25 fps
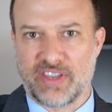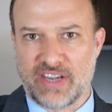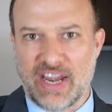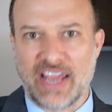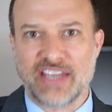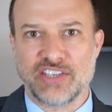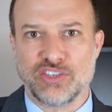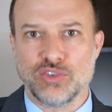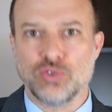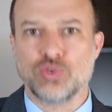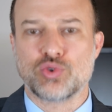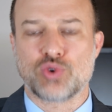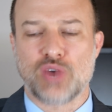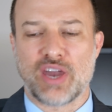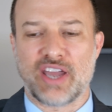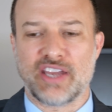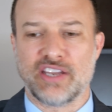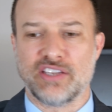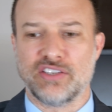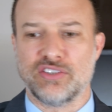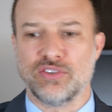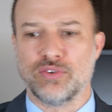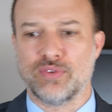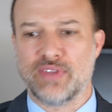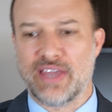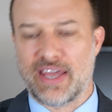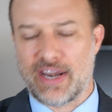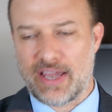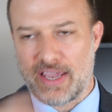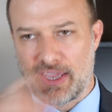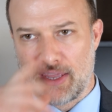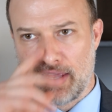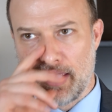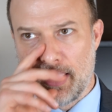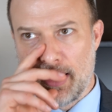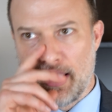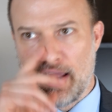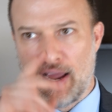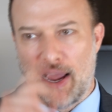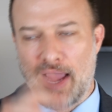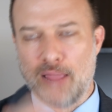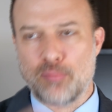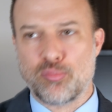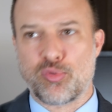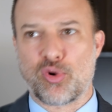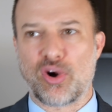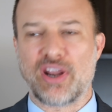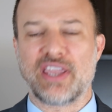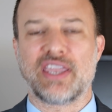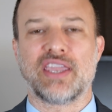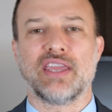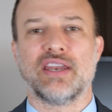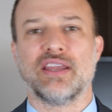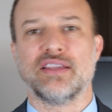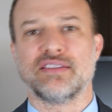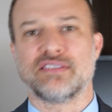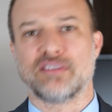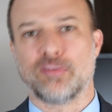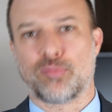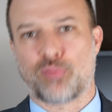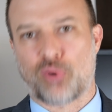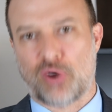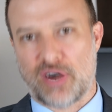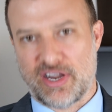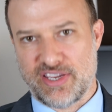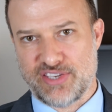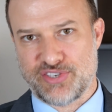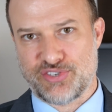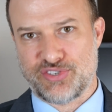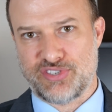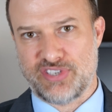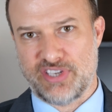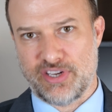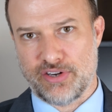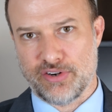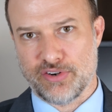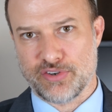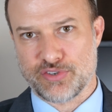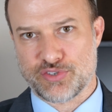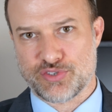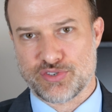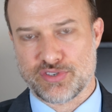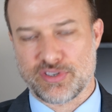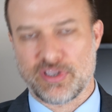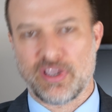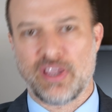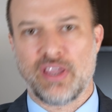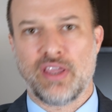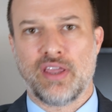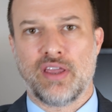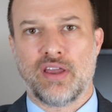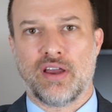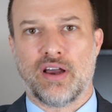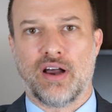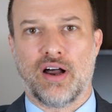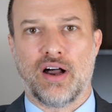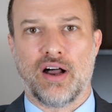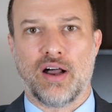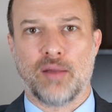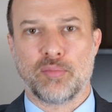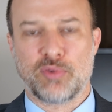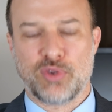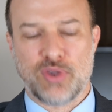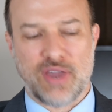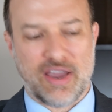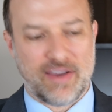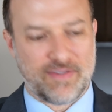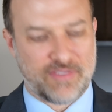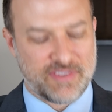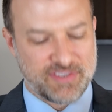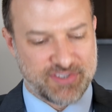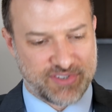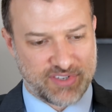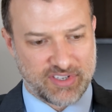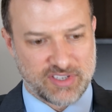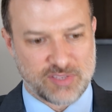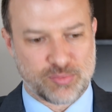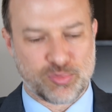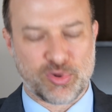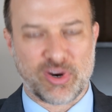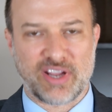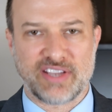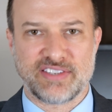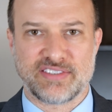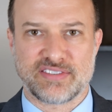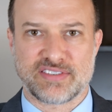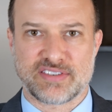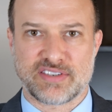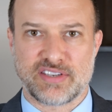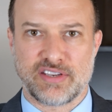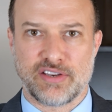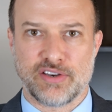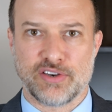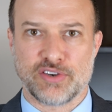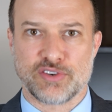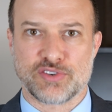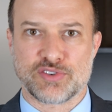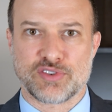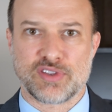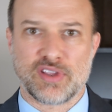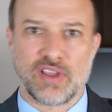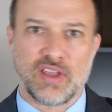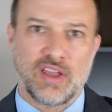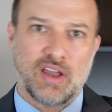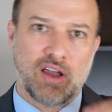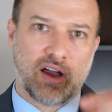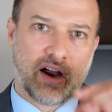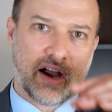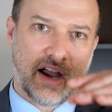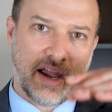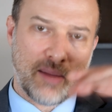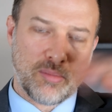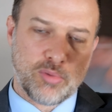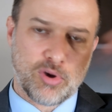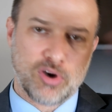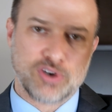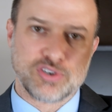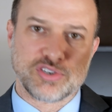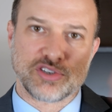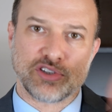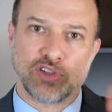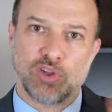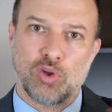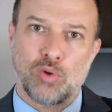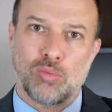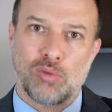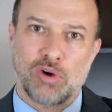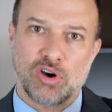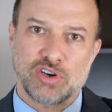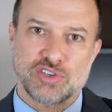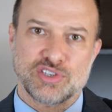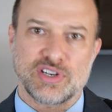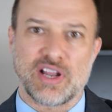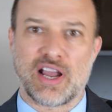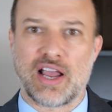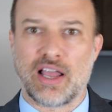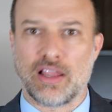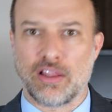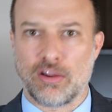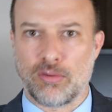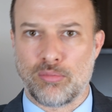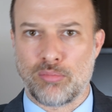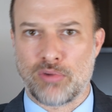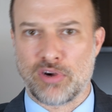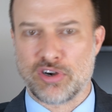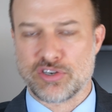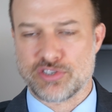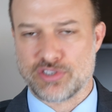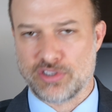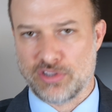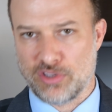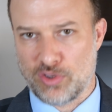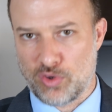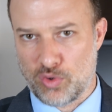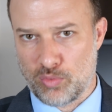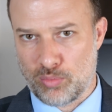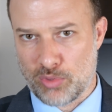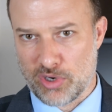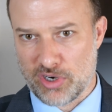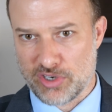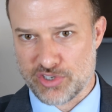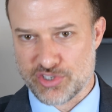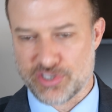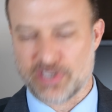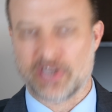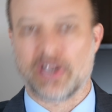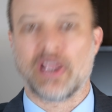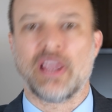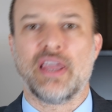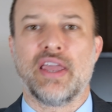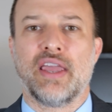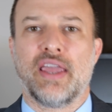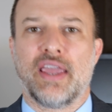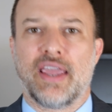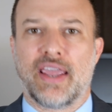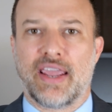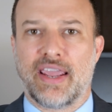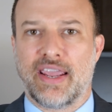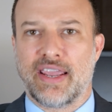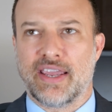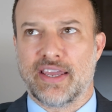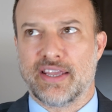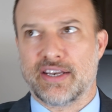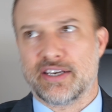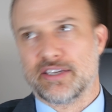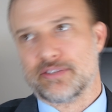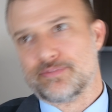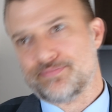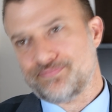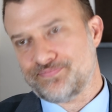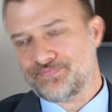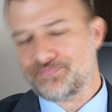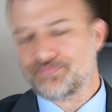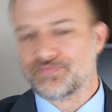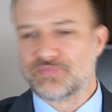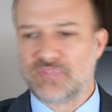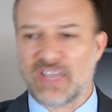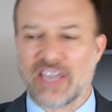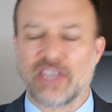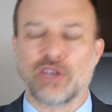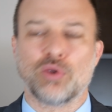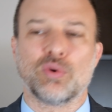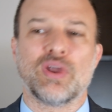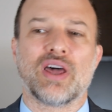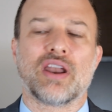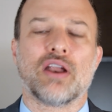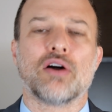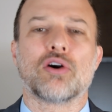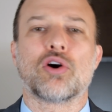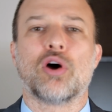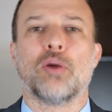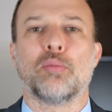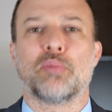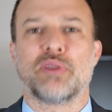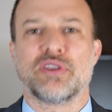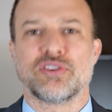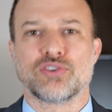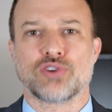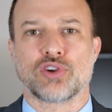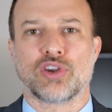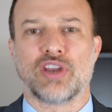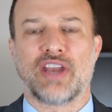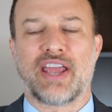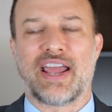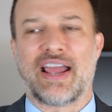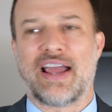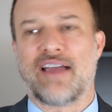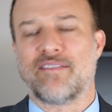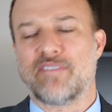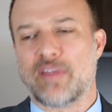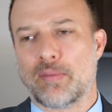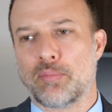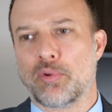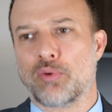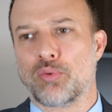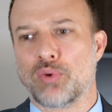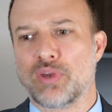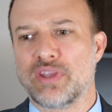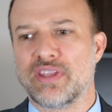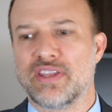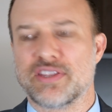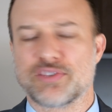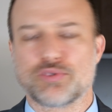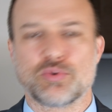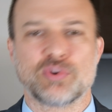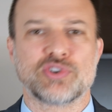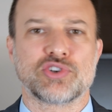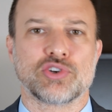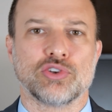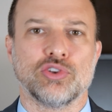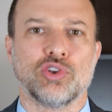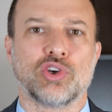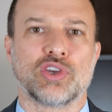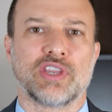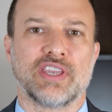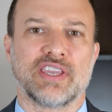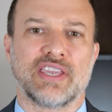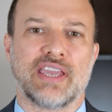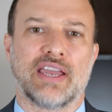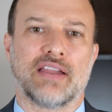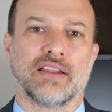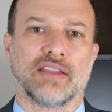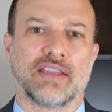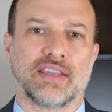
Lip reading: And I do try to do that. I break it into price tiers. You have the 6 price tiers: high margin, low margin, high margin, low margin. And I know not all companies are going to have that, but really that's what you're looking at.